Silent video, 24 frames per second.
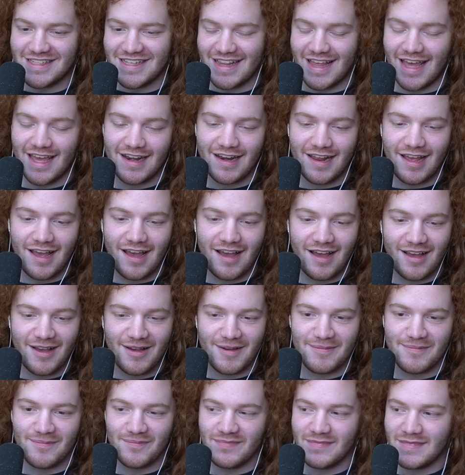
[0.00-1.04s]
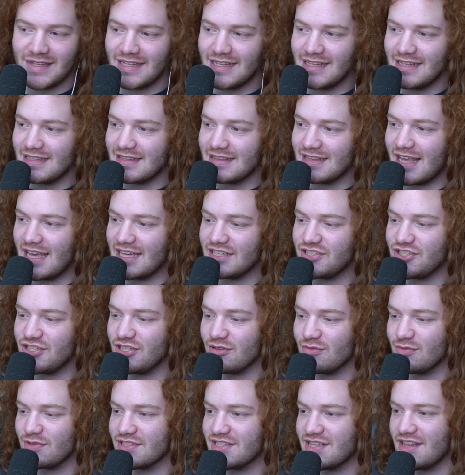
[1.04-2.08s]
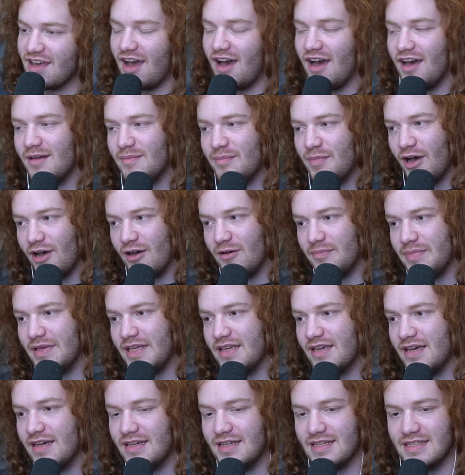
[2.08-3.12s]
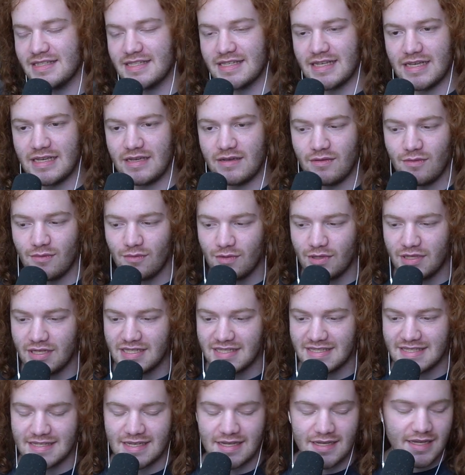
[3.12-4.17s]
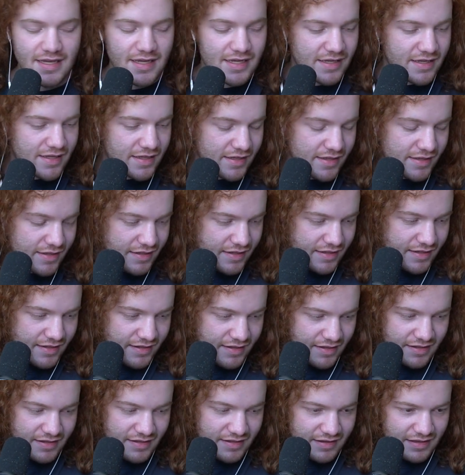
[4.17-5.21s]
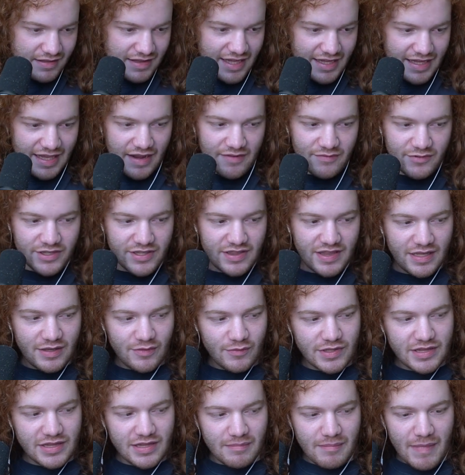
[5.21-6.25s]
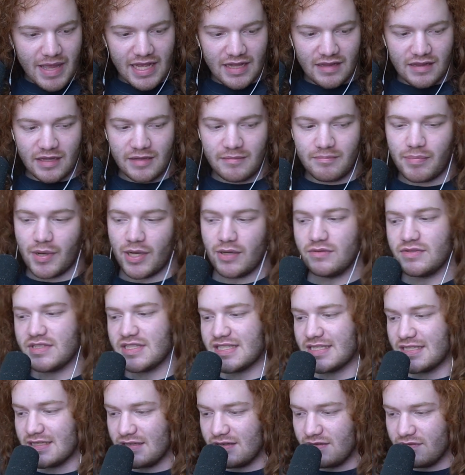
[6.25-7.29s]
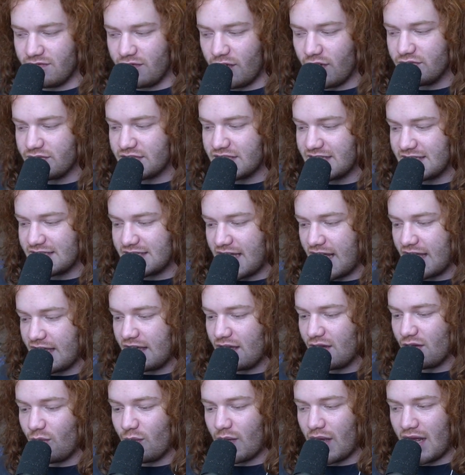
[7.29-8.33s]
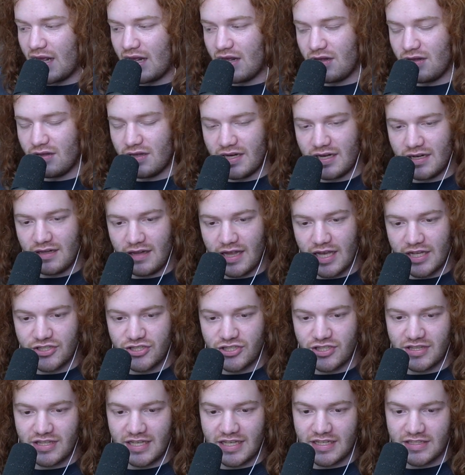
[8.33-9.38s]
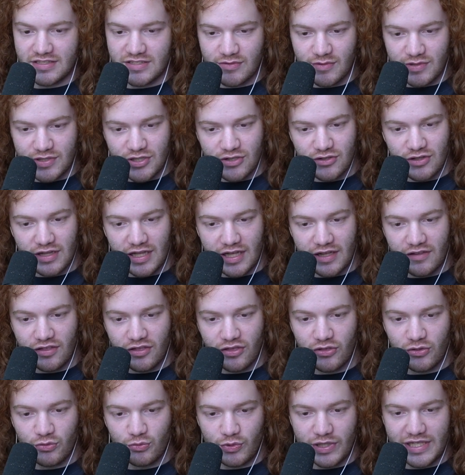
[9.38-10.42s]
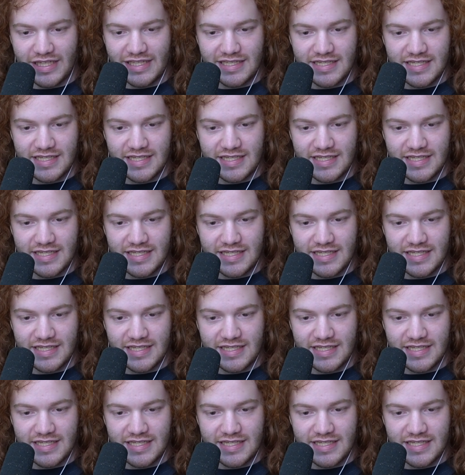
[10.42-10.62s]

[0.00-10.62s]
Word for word: to that. Um. Last year was the oddball because it was uh, like everything with the mail-in votes, votes and taking a while and election things. So it took like three